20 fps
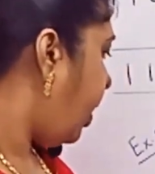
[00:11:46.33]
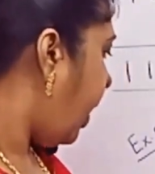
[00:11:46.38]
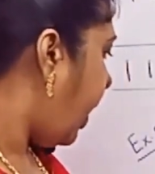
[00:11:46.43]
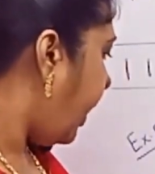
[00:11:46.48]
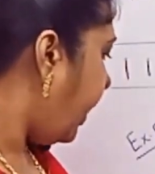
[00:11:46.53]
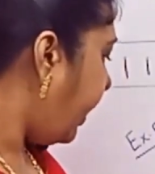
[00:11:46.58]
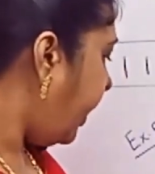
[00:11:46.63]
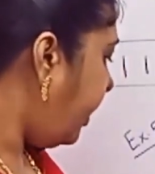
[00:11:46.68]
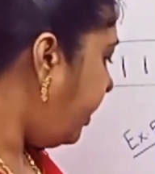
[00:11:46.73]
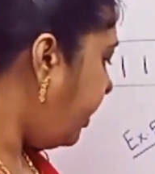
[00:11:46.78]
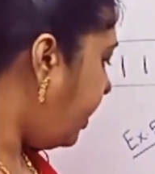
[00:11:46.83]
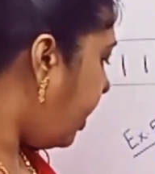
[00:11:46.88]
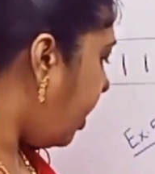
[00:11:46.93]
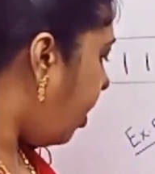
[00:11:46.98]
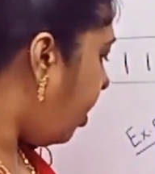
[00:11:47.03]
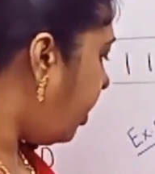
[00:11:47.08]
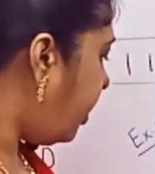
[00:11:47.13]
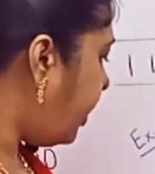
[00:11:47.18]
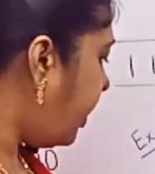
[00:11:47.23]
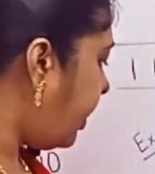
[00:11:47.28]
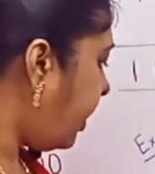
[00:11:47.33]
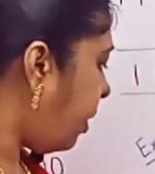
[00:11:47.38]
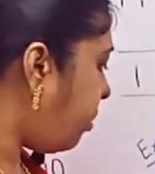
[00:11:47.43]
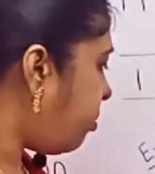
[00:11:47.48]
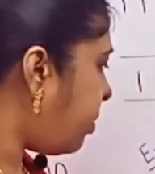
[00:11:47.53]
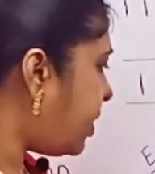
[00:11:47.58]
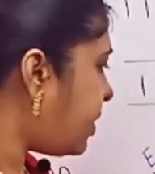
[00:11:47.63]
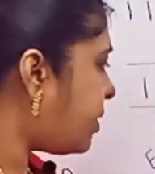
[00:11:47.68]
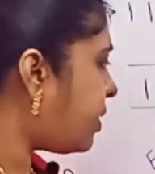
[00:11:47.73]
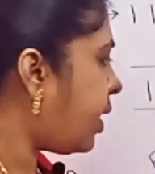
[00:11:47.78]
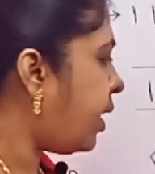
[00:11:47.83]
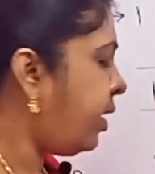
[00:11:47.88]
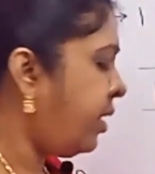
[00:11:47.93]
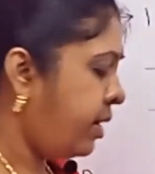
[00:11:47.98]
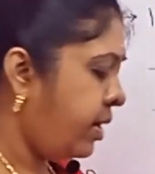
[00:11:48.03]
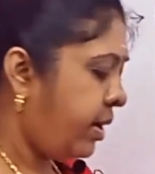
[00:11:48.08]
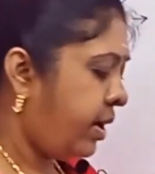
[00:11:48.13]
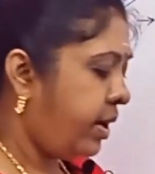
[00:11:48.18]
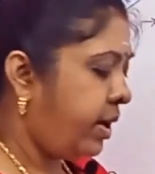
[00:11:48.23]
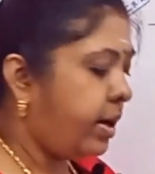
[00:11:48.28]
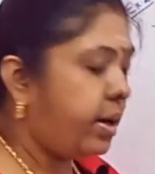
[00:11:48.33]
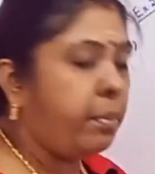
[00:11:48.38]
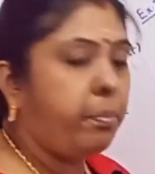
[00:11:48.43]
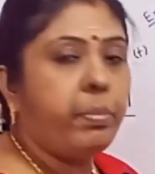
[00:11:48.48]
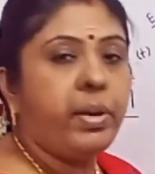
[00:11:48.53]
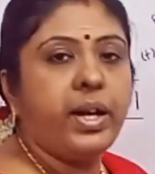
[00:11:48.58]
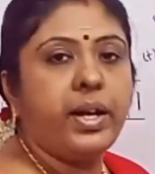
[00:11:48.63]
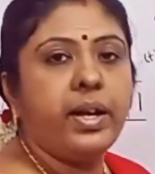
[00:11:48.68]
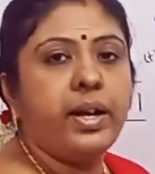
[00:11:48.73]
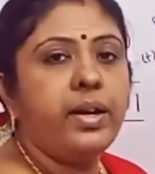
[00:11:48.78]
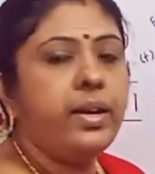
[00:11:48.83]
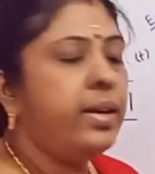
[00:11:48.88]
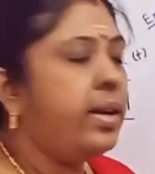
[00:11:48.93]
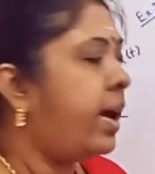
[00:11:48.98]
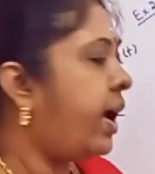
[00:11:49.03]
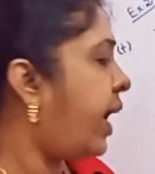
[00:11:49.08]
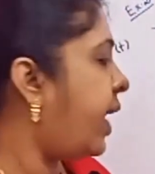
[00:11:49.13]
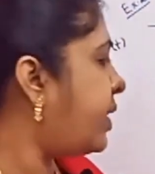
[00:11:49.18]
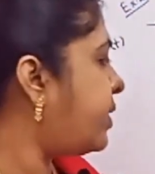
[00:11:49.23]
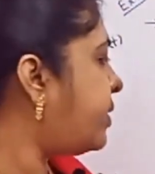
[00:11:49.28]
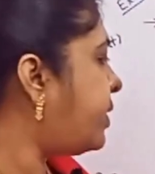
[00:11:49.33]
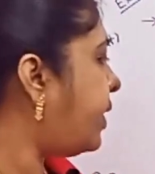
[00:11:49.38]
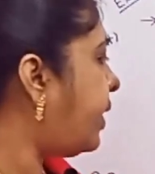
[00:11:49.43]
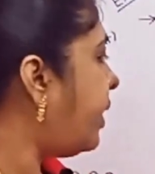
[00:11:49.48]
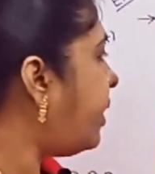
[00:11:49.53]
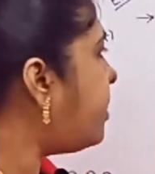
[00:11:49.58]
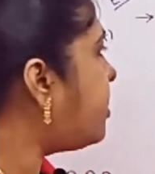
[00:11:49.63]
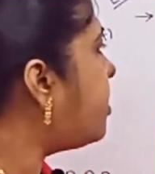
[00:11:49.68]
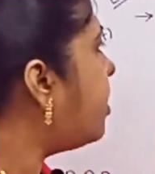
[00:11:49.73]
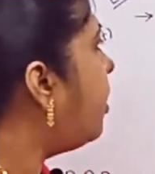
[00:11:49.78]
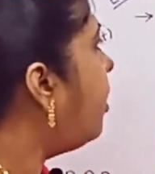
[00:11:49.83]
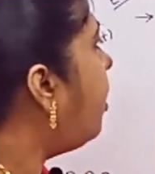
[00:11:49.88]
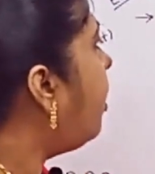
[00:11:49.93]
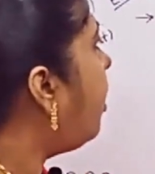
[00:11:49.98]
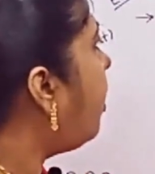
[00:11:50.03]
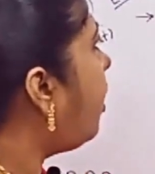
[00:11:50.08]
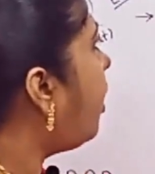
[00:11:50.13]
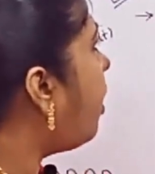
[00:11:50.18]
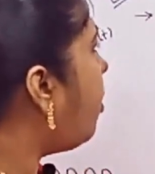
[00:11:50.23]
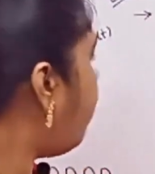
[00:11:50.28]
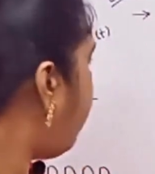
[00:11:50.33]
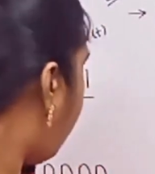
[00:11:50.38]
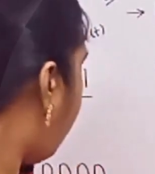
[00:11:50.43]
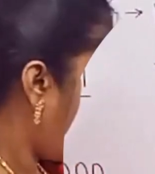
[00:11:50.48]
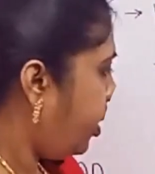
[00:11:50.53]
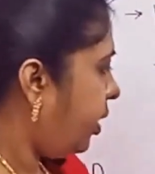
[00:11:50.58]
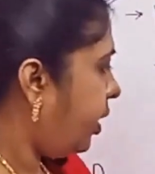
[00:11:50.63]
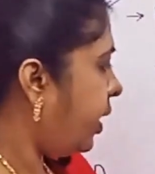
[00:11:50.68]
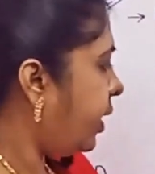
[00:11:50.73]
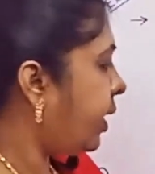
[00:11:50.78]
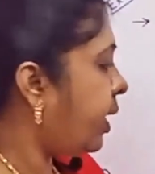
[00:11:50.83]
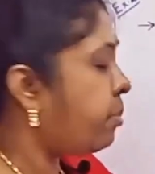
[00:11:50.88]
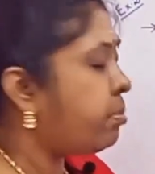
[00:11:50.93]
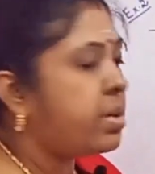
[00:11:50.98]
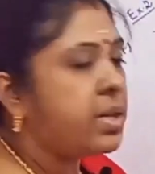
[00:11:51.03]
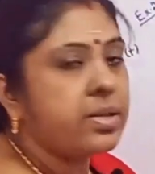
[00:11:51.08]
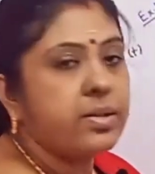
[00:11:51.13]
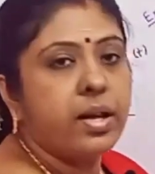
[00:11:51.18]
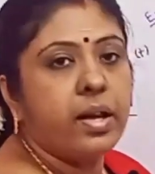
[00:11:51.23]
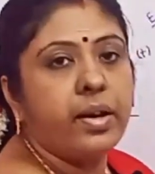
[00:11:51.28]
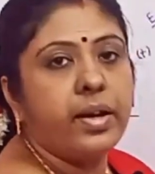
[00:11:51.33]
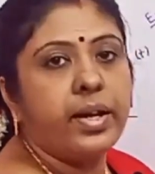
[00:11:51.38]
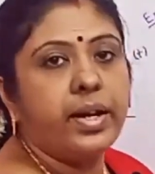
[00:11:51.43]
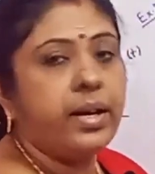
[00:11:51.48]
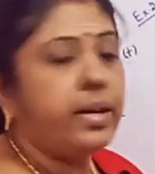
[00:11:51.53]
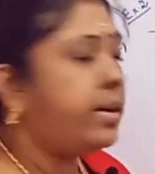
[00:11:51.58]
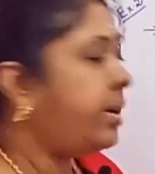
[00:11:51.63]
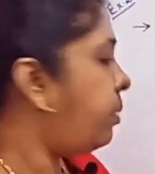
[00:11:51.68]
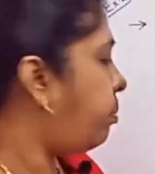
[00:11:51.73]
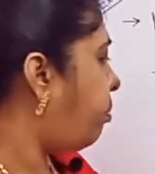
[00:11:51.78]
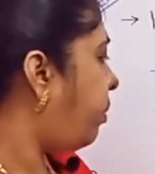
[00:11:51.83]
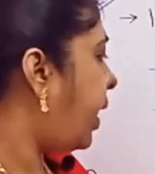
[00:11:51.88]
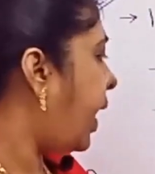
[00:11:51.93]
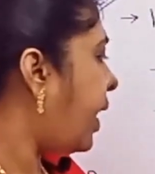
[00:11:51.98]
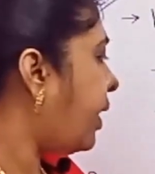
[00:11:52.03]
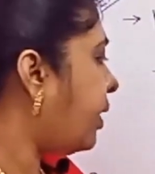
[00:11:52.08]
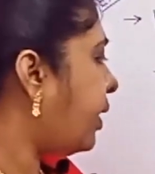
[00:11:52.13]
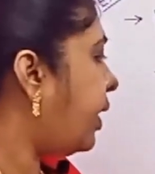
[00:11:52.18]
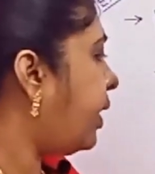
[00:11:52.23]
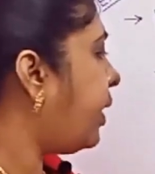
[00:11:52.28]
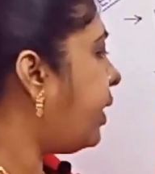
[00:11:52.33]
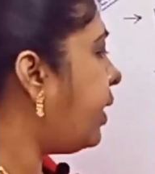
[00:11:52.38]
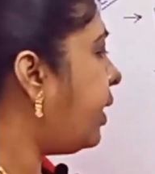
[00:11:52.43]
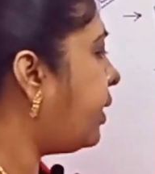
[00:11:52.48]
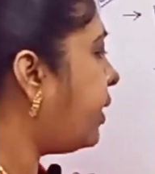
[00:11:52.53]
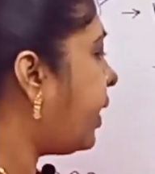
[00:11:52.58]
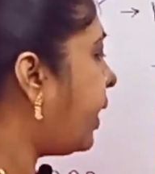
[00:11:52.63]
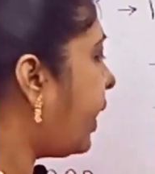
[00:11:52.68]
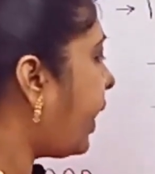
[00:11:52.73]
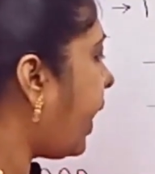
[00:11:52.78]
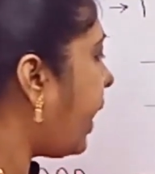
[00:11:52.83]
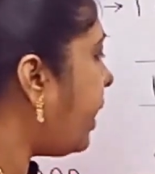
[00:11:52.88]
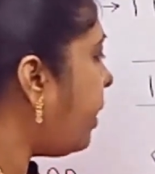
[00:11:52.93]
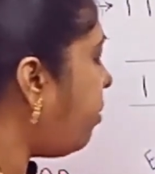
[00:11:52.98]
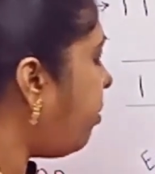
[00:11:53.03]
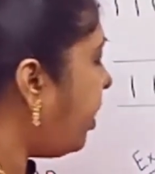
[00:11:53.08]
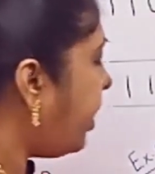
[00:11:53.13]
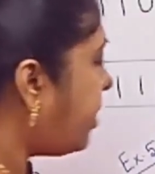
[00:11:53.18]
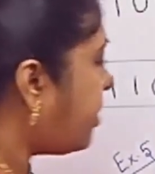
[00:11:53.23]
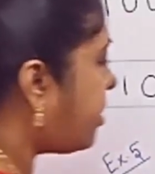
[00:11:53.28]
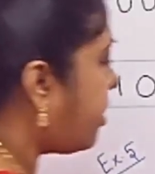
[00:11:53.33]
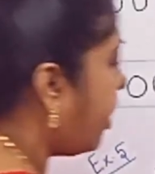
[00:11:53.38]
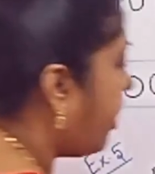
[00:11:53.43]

Again all the numbers are repeated as it is. Now the numbers are written in black color and the carry bits